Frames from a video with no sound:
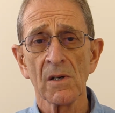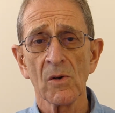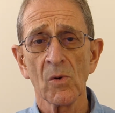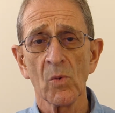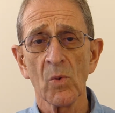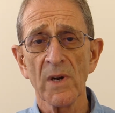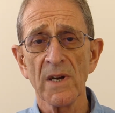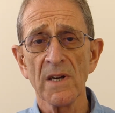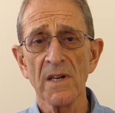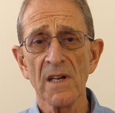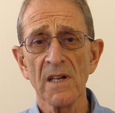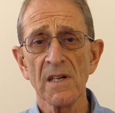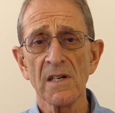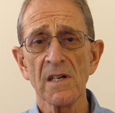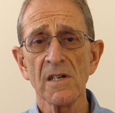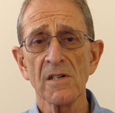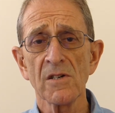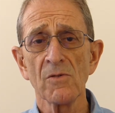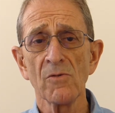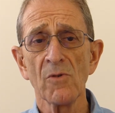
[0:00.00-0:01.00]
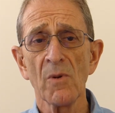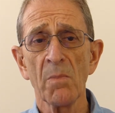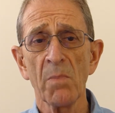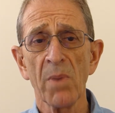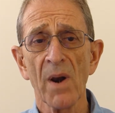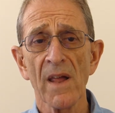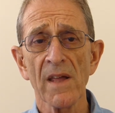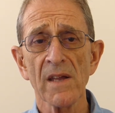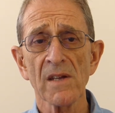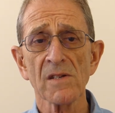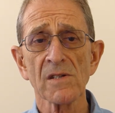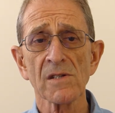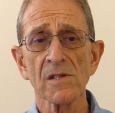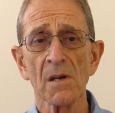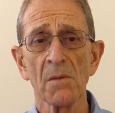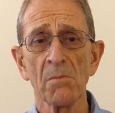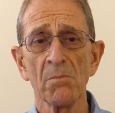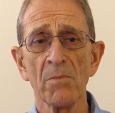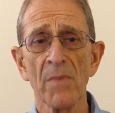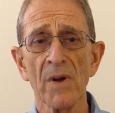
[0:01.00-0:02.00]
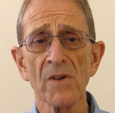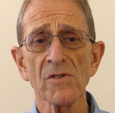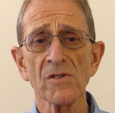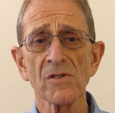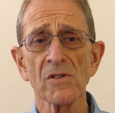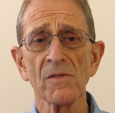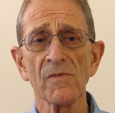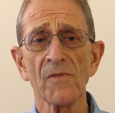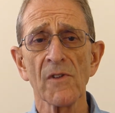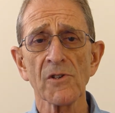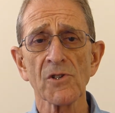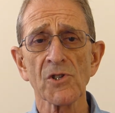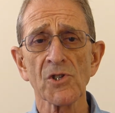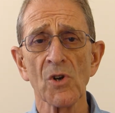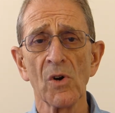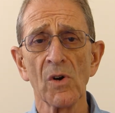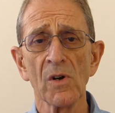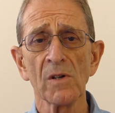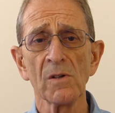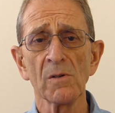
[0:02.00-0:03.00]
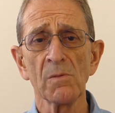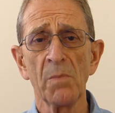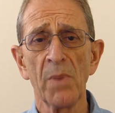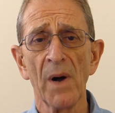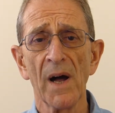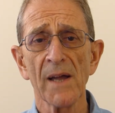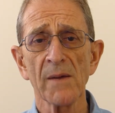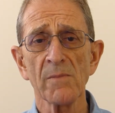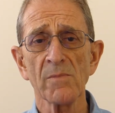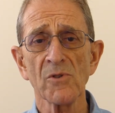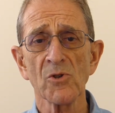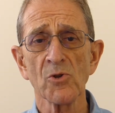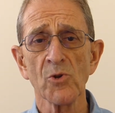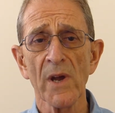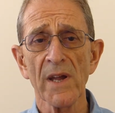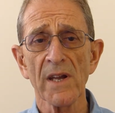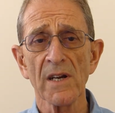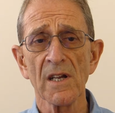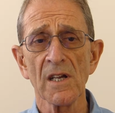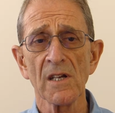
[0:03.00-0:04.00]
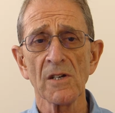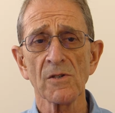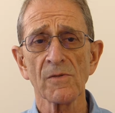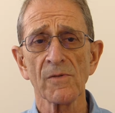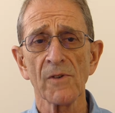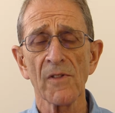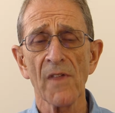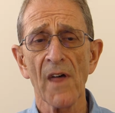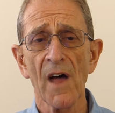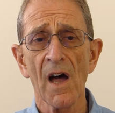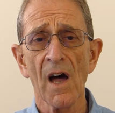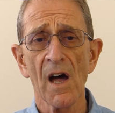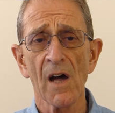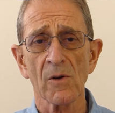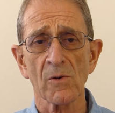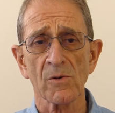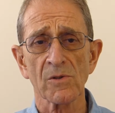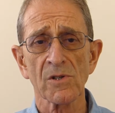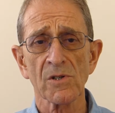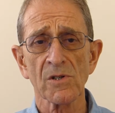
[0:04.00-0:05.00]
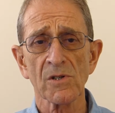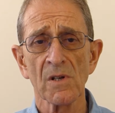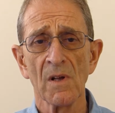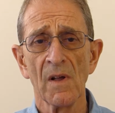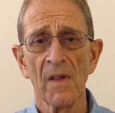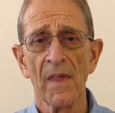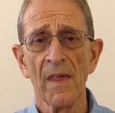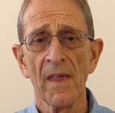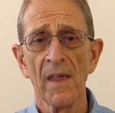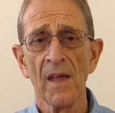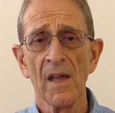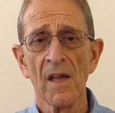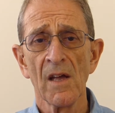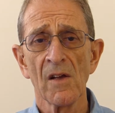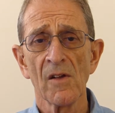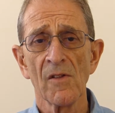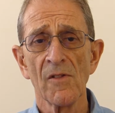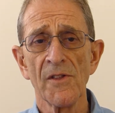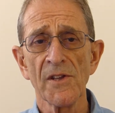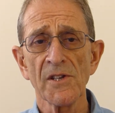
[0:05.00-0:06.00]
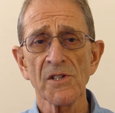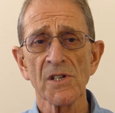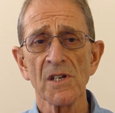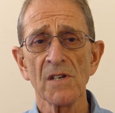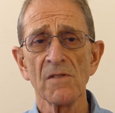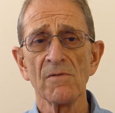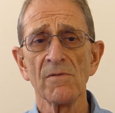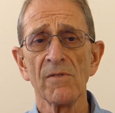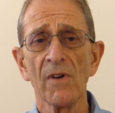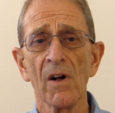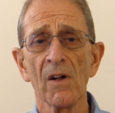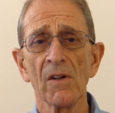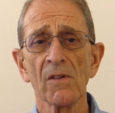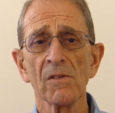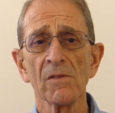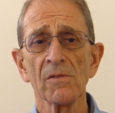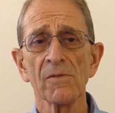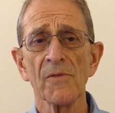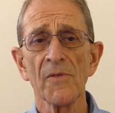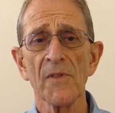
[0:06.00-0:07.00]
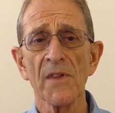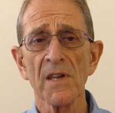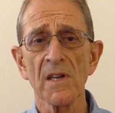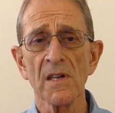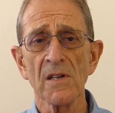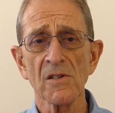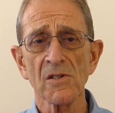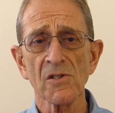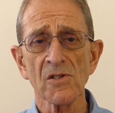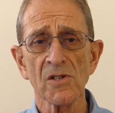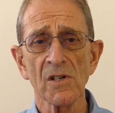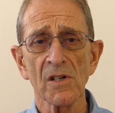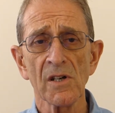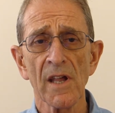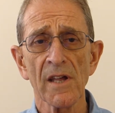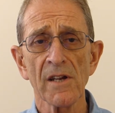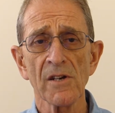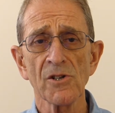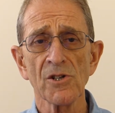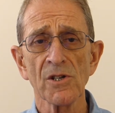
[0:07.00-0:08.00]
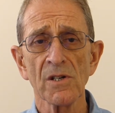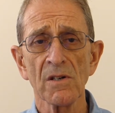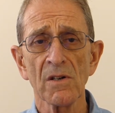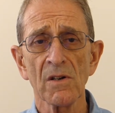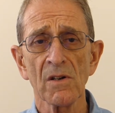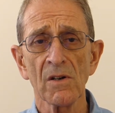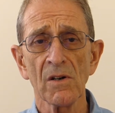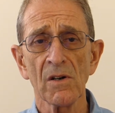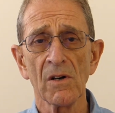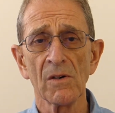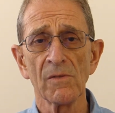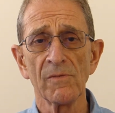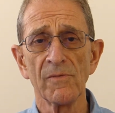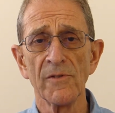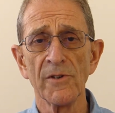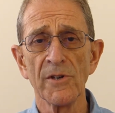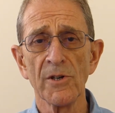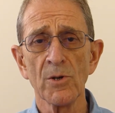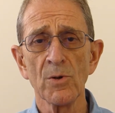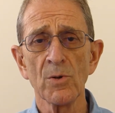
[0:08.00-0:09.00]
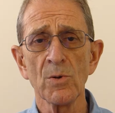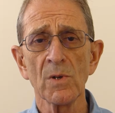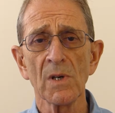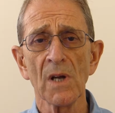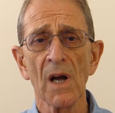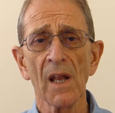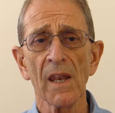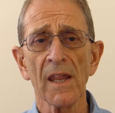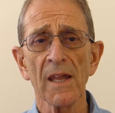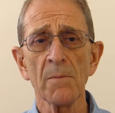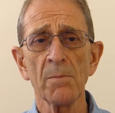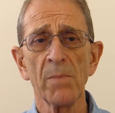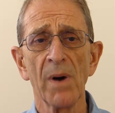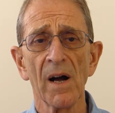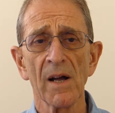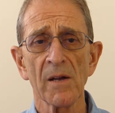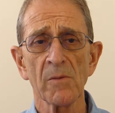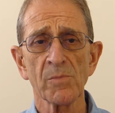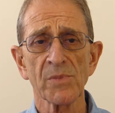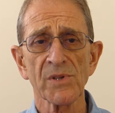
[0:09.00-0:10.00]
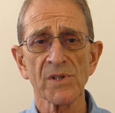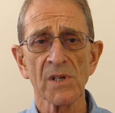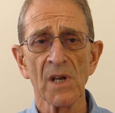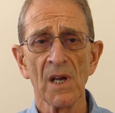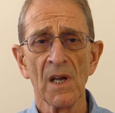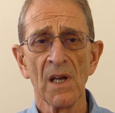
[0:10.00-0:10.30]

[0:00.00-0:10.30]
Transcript: We needed to replace most of the soil pipe drainage for the house. This involved the installation of new gully pipes